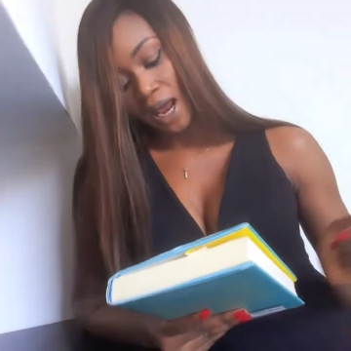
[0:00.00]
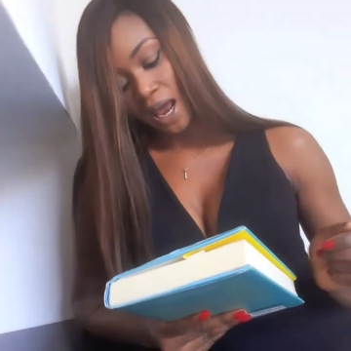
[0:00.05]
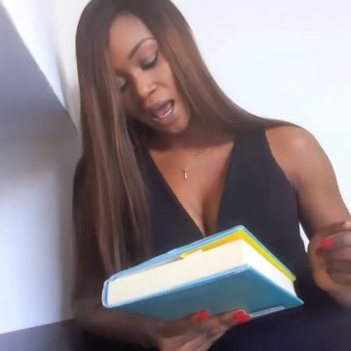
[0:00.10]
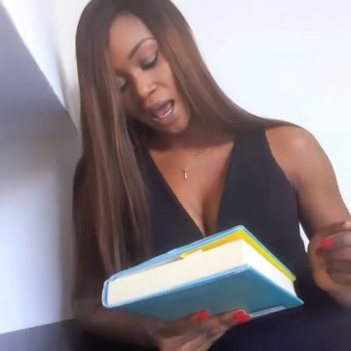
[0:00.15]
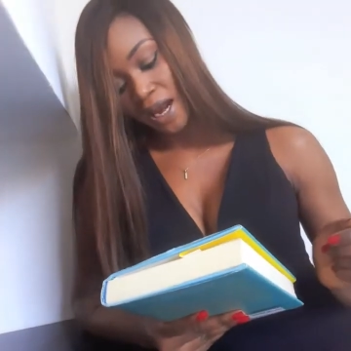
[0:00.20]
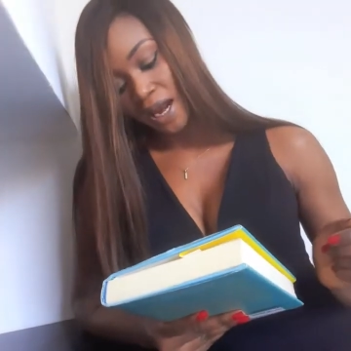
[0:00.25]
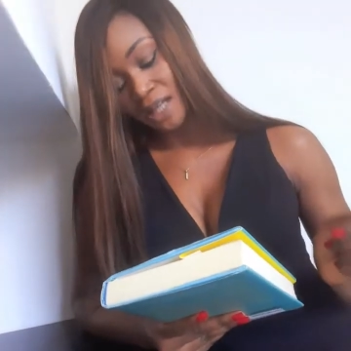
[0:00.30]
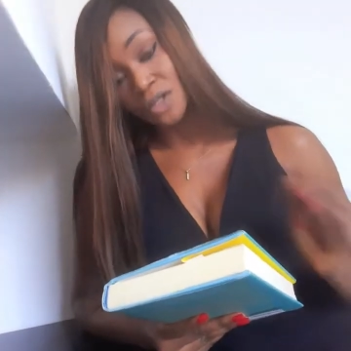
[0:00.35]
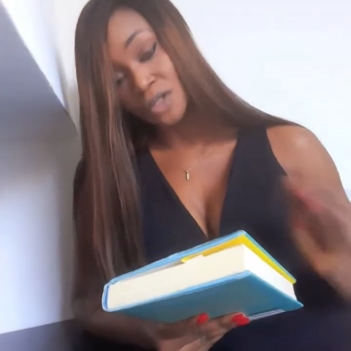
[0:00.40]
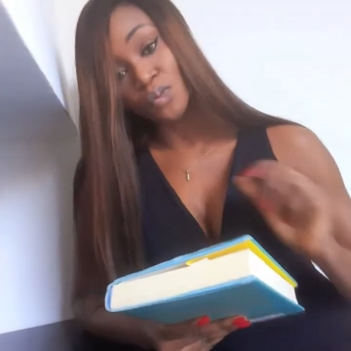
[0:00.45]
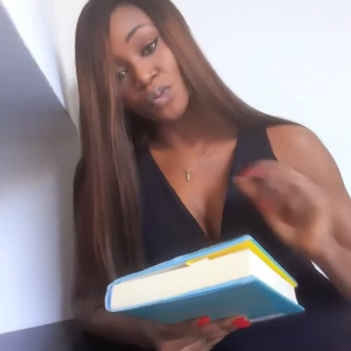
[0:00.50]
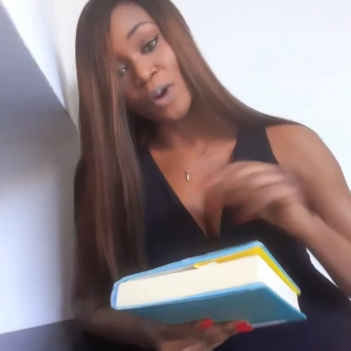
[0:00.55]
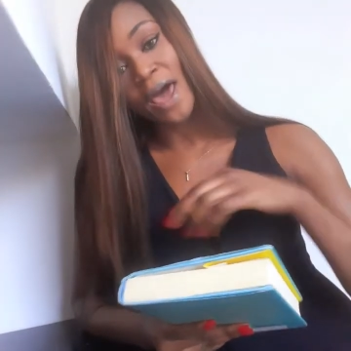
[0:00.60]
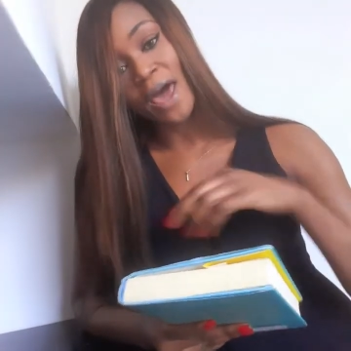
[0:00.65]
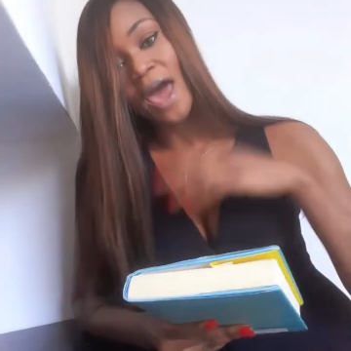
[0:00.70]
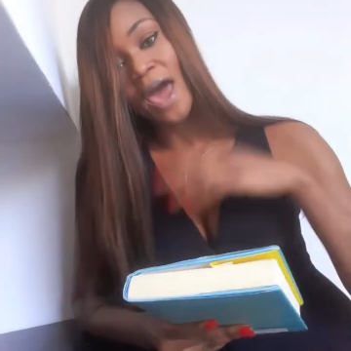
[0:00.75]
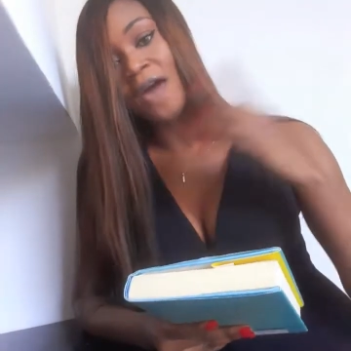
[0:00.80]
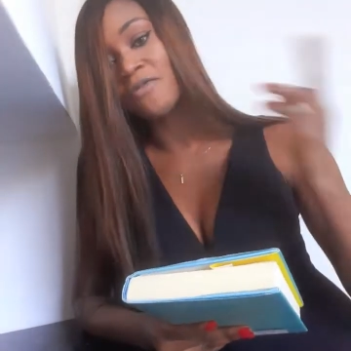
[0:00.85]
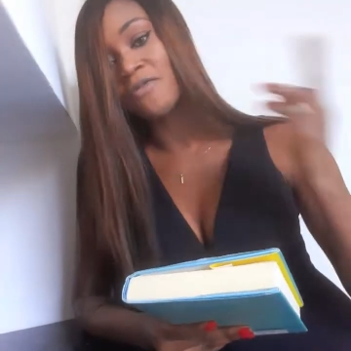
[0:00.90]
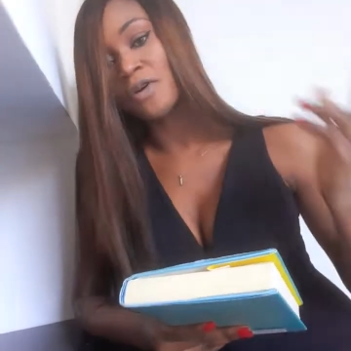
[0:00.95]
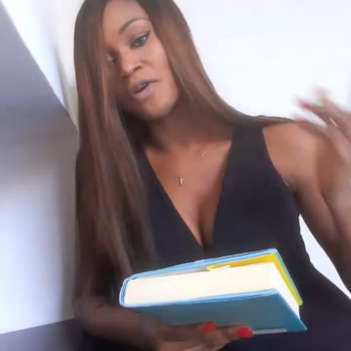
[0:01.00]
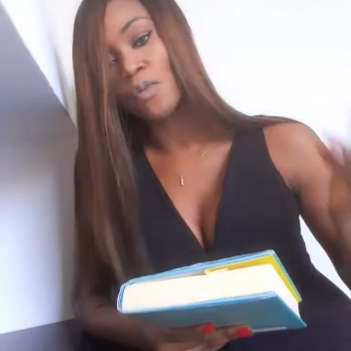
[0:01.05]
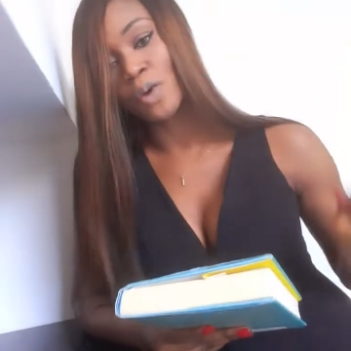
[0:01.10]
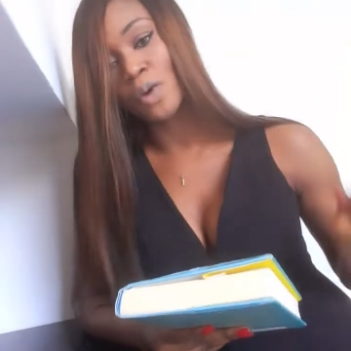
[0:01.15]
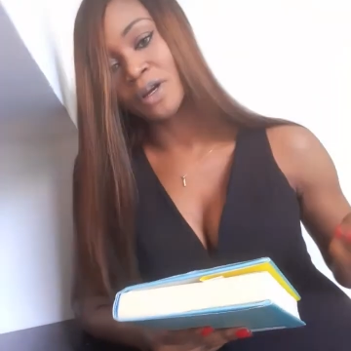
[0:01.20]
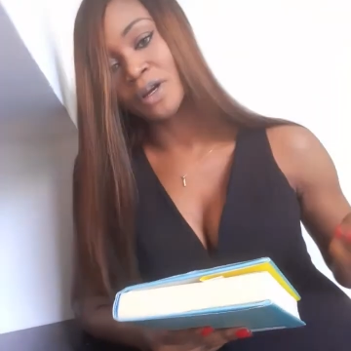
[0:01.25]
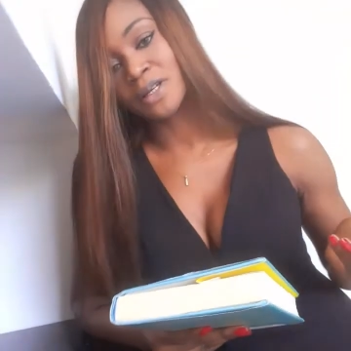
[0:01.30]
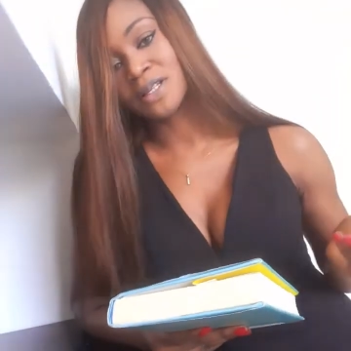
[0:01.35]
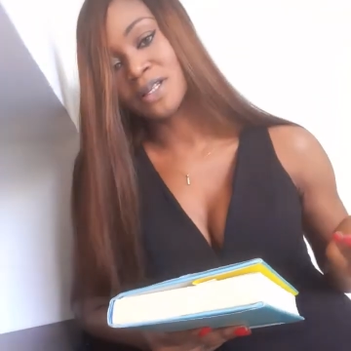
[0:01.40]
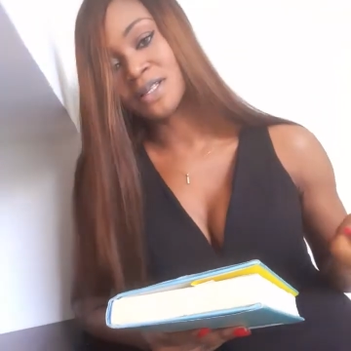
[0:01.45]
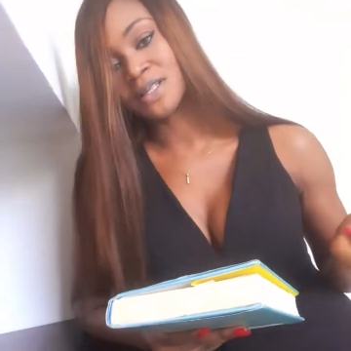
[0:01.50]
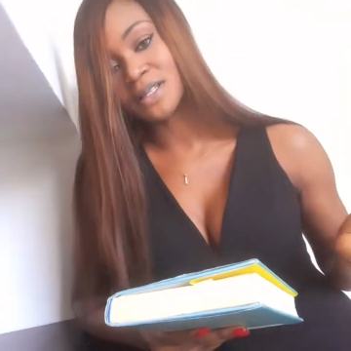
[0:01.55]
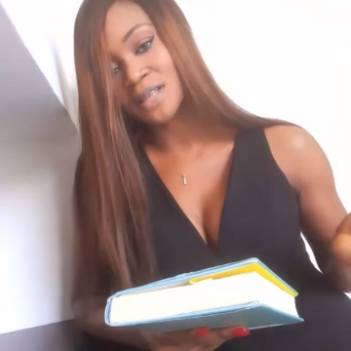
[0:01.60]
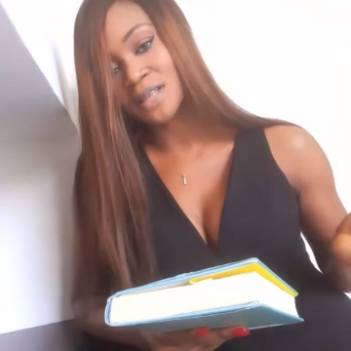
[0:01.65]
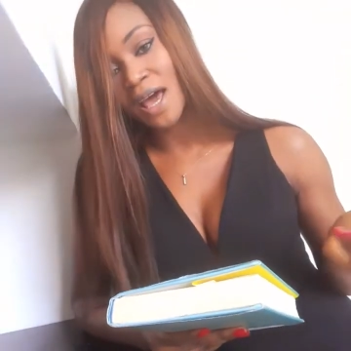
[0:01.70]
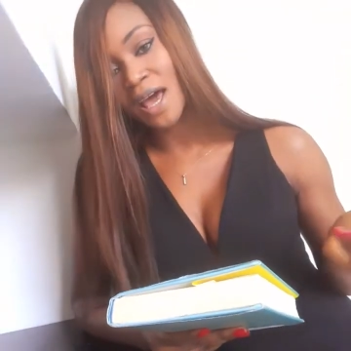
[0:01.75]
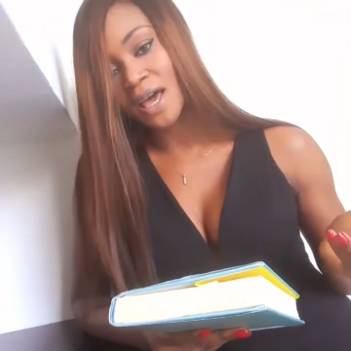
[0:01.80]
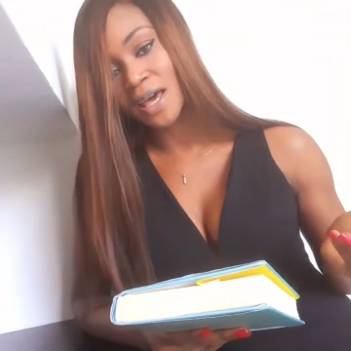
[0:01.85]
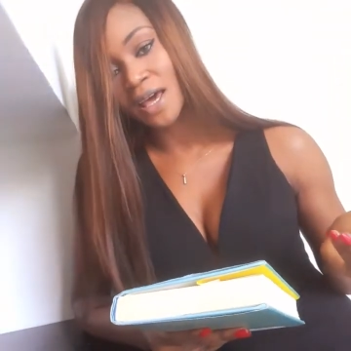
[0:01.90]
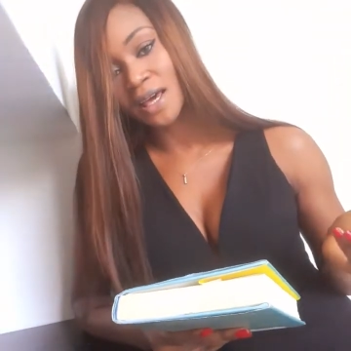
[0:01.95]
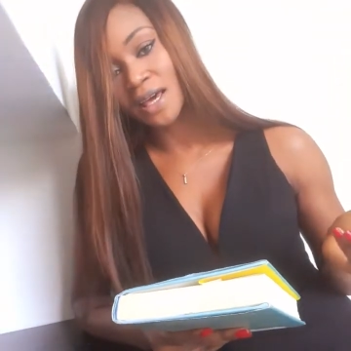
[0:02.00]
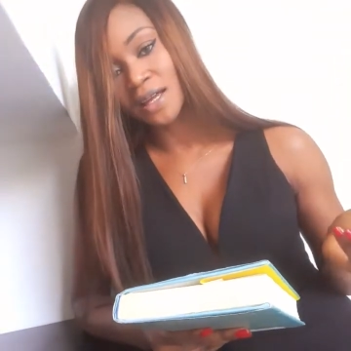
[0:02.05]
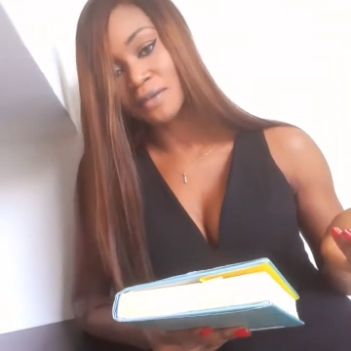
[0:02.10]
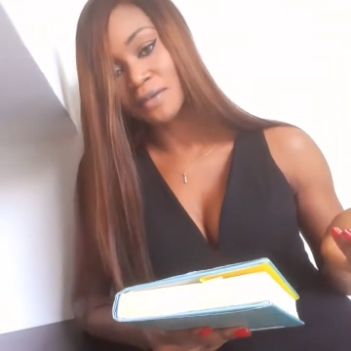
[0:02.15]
that's what everyone is saying